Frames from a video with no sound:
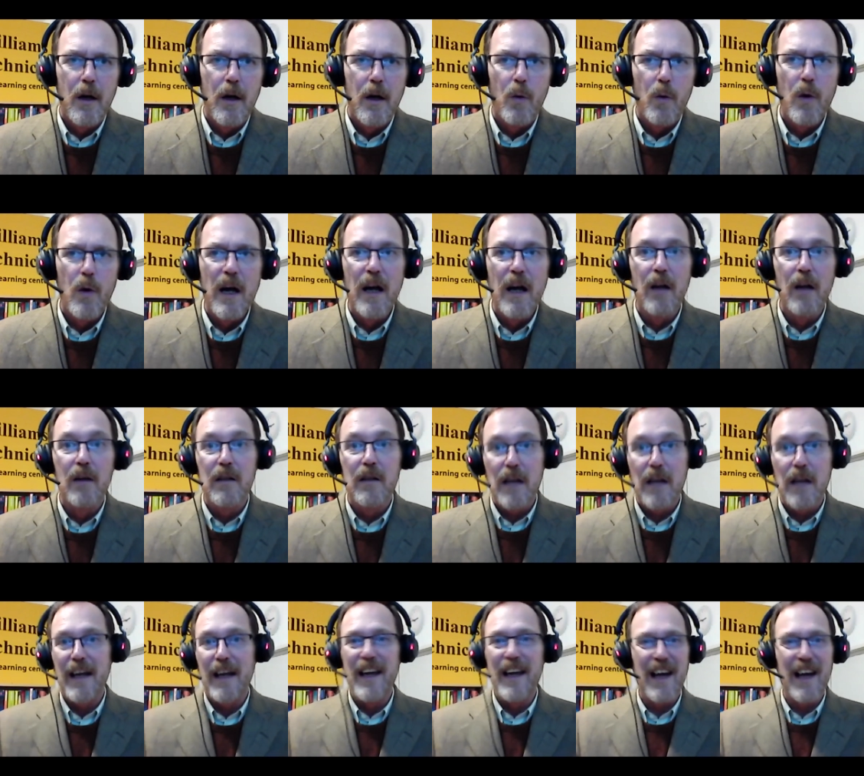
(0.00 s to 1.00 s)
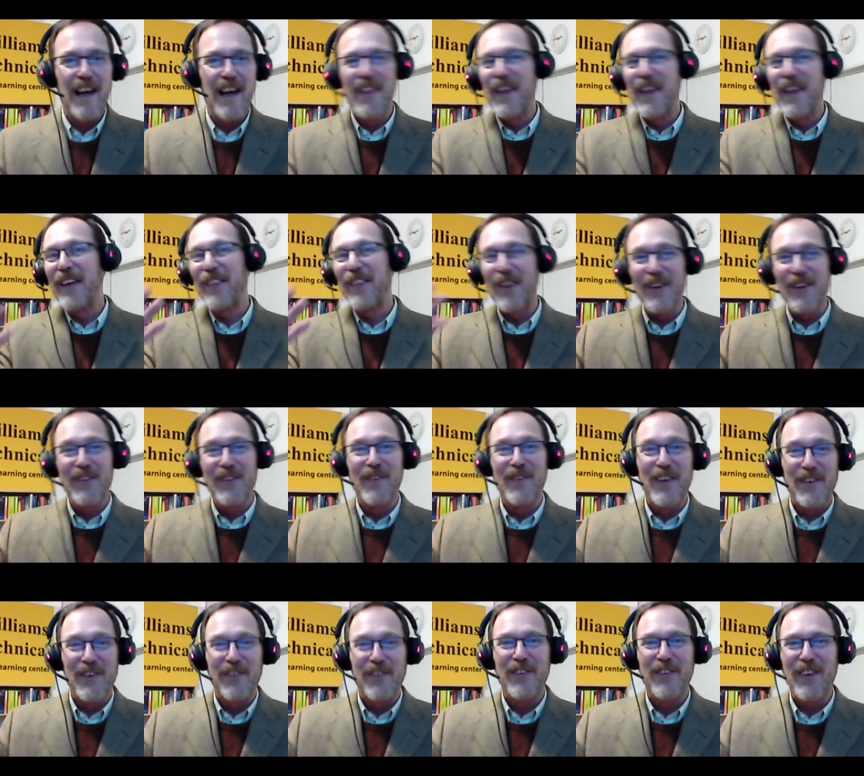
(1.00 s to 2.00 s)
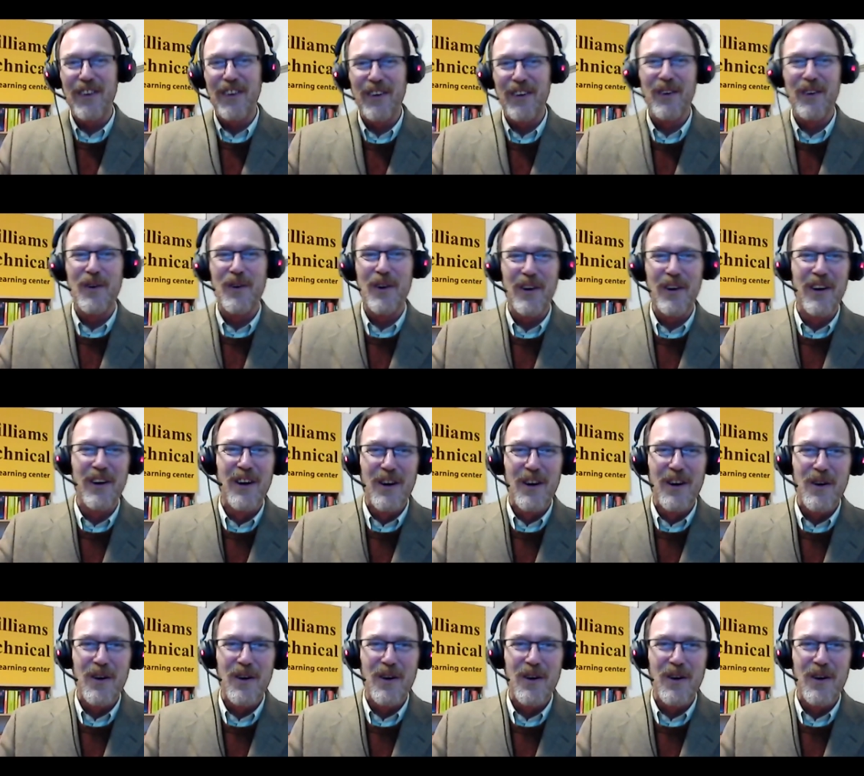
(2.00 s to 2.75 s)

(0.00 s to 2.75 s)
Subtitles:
Well, I think those of us who are